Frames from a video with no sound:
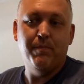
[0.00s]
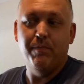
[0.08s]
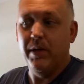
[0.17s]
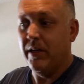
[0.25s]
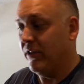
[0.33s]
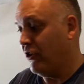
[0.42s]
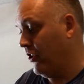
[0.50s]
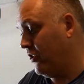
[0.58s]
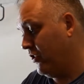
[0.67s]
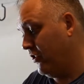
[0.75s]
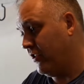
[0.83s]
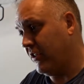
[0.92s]
But she
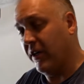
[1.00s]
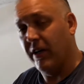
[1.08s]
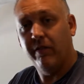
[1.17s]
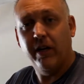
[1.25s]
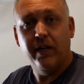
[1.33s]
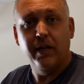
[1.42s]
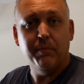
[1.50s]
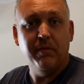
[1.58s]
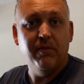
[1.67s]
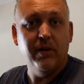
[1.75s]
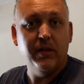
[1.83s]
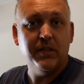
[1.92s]
should start right up.
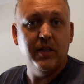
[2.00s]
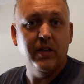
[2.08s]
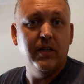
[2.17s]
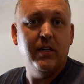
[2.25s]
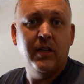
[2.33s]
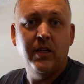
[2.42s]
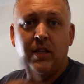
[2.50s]
I'm very excited.